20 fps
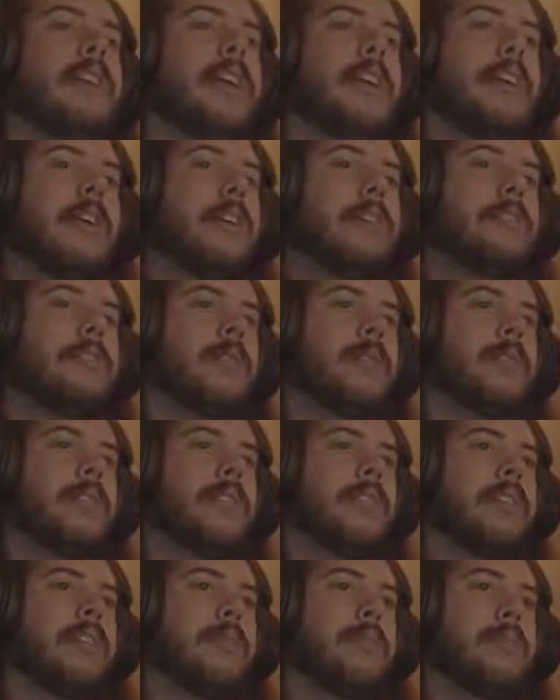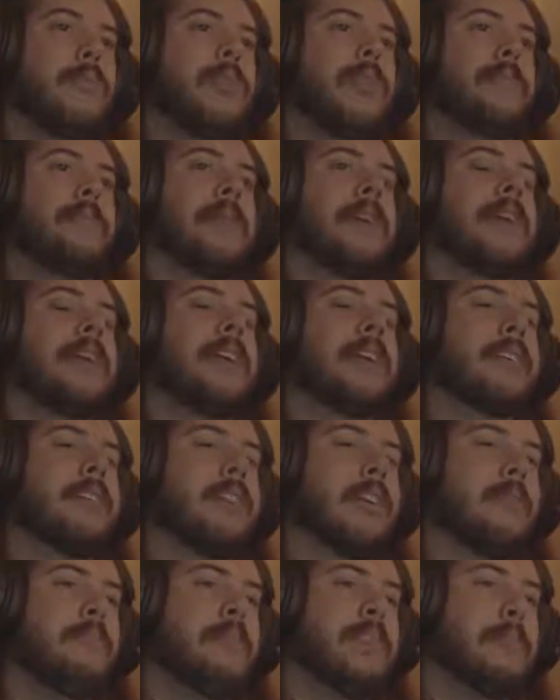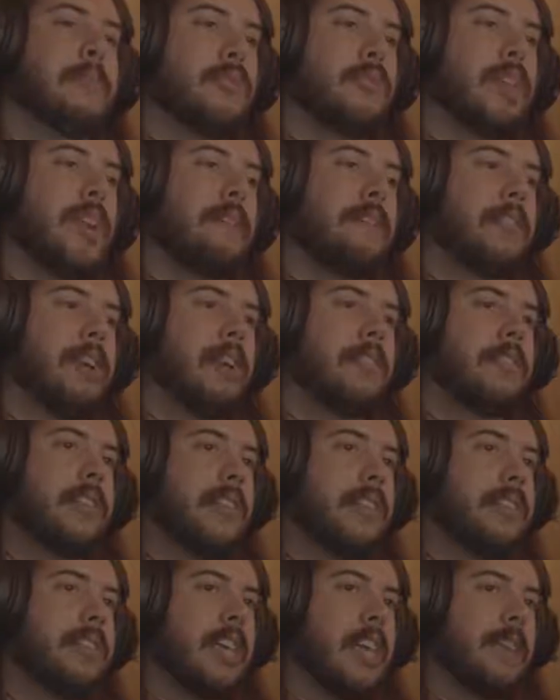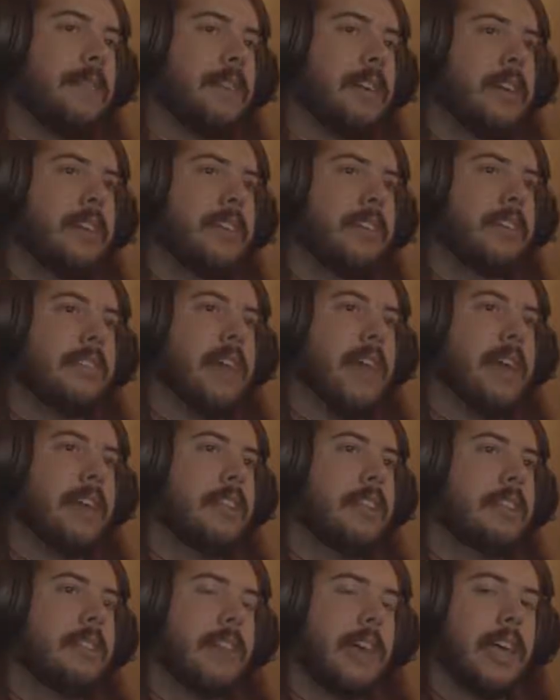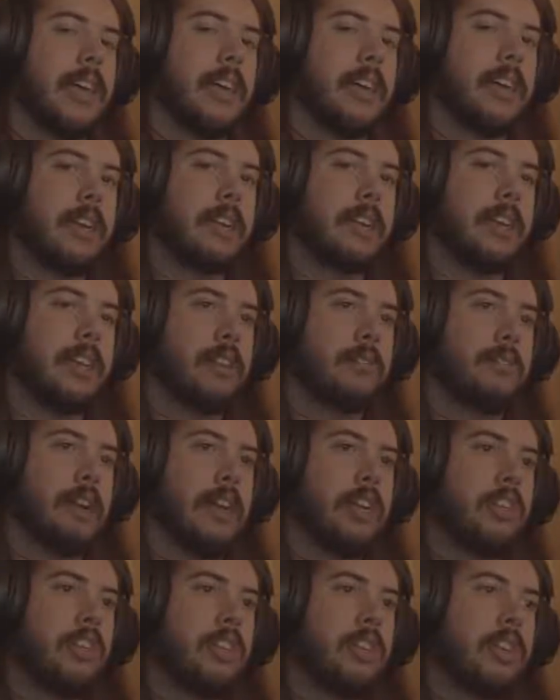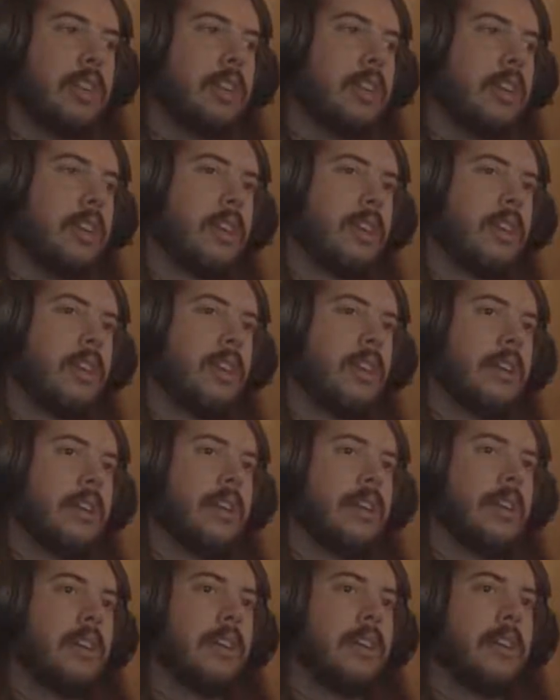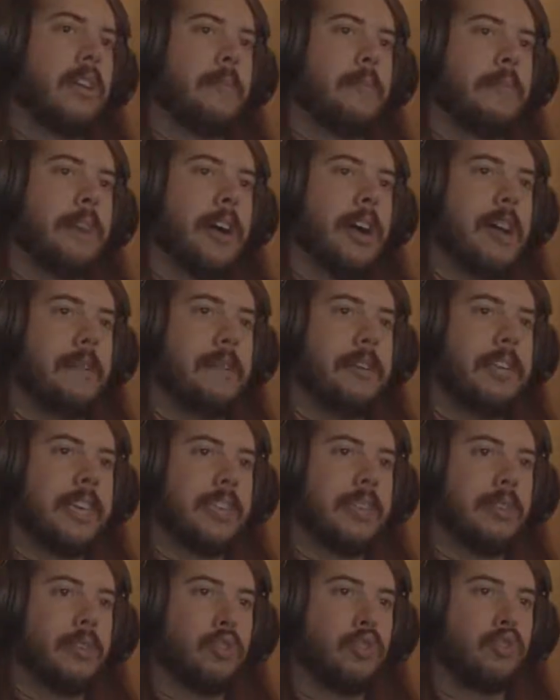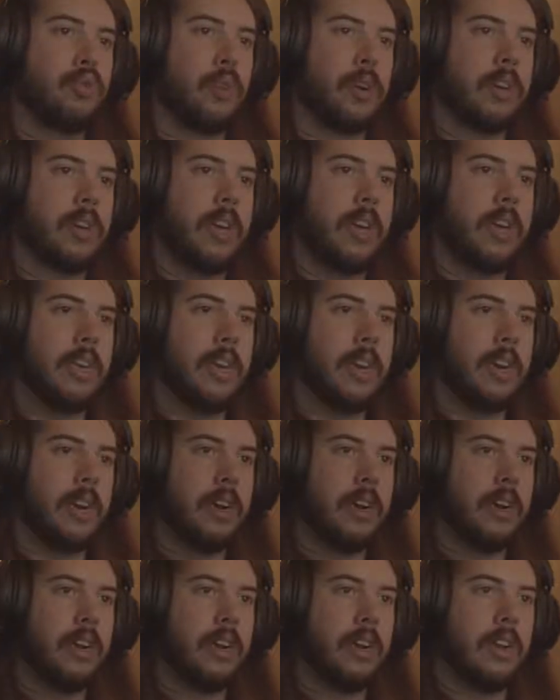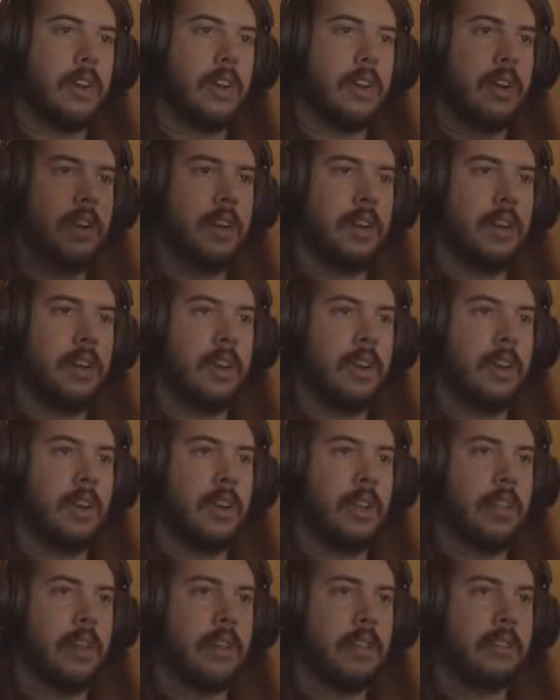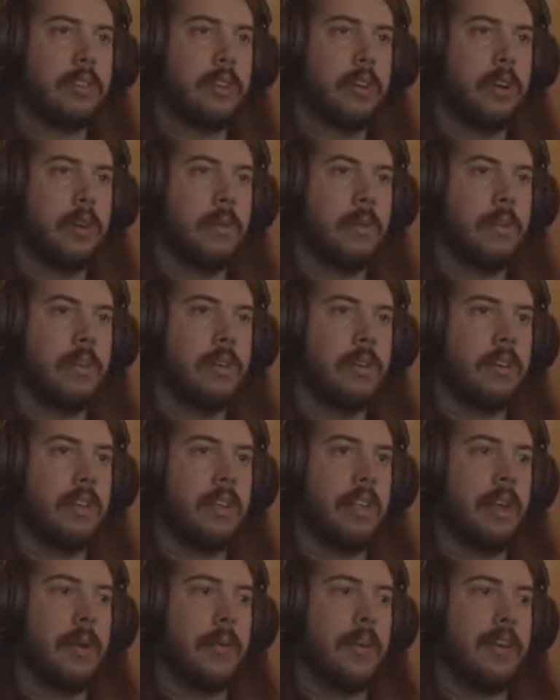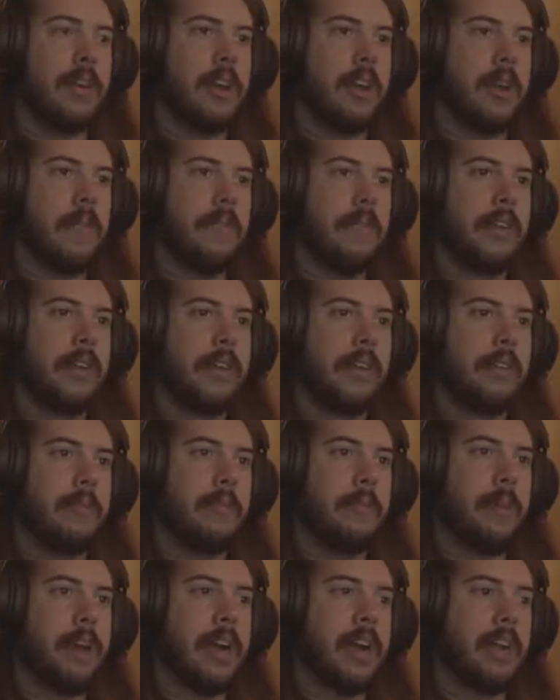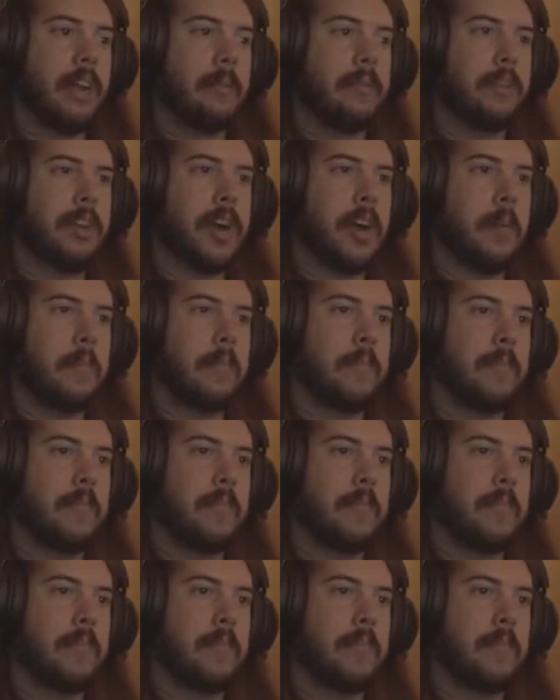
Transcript: And also, when you're playing against unbeatable driver tires, they just have insane acceleration. But I'm gonna take this little shortcut here, like so. There we go. Back up top.